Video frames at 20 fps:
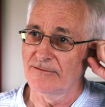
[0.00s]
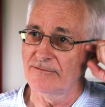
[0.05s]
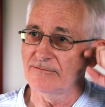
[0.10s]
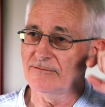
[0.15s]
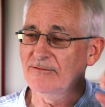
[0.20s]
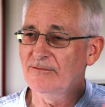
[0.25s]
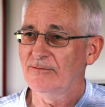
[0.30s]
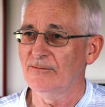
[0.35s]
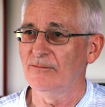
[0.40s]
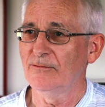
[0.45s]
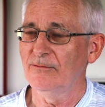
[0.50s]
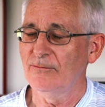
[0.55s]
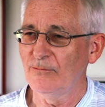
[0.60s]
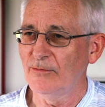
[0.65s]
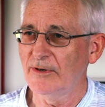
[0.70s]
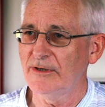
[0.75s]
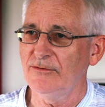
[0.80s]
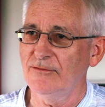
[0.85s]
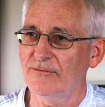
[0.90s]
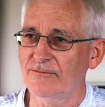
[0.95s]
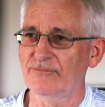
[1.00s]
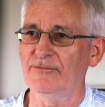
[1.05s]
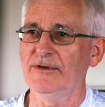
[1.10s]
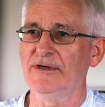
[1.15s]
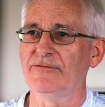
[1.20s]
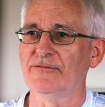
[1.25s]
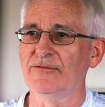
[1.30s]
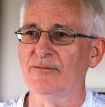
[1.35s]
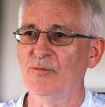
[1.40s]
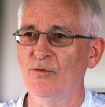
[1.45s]
So when you've
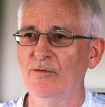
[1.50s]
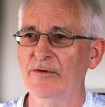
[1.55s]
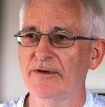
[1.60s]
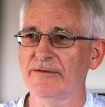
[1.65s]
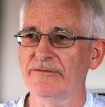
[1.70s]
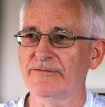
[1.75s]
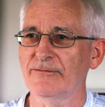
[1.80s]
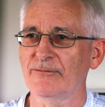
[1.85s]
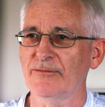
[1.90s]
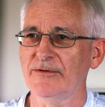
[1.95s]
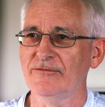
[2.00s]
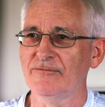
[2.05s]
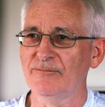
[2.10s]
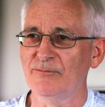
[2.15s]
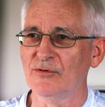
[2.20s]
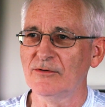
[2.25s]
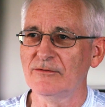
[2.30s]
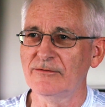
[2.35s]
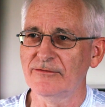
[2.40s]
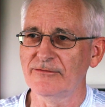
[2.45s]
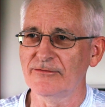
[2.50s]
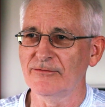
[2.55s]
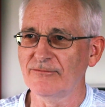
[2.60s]
reached the point where you've pulled on